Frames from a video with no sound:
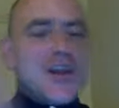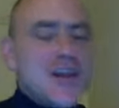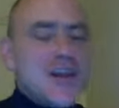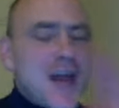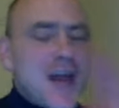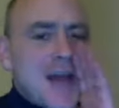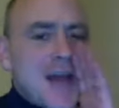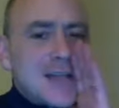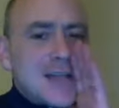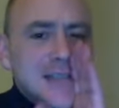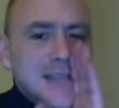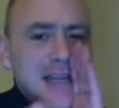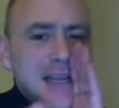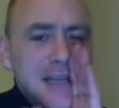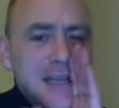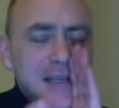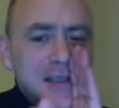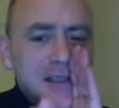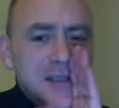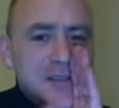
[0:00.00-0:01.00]
not
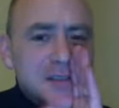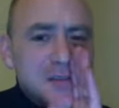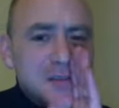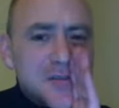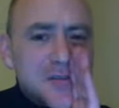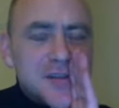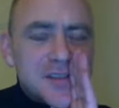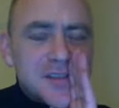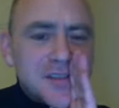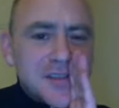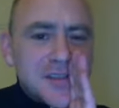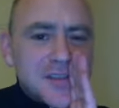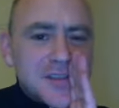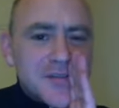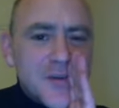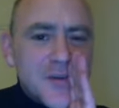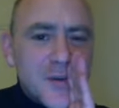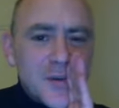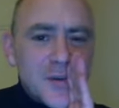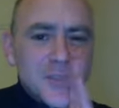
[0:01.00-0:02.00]
telling the students this,
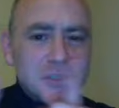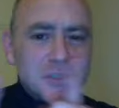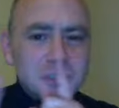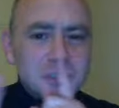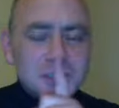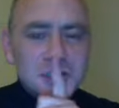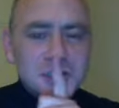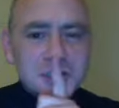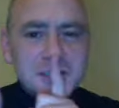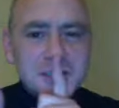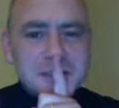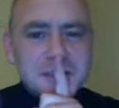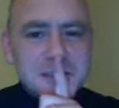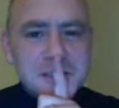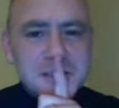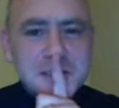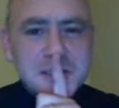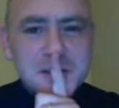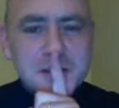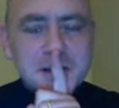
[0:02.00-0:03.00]
of course, it's a
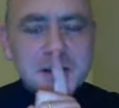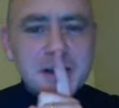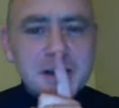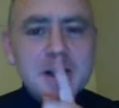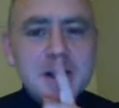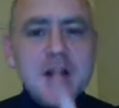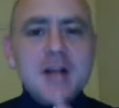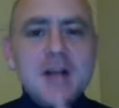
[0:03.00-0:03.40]
secret,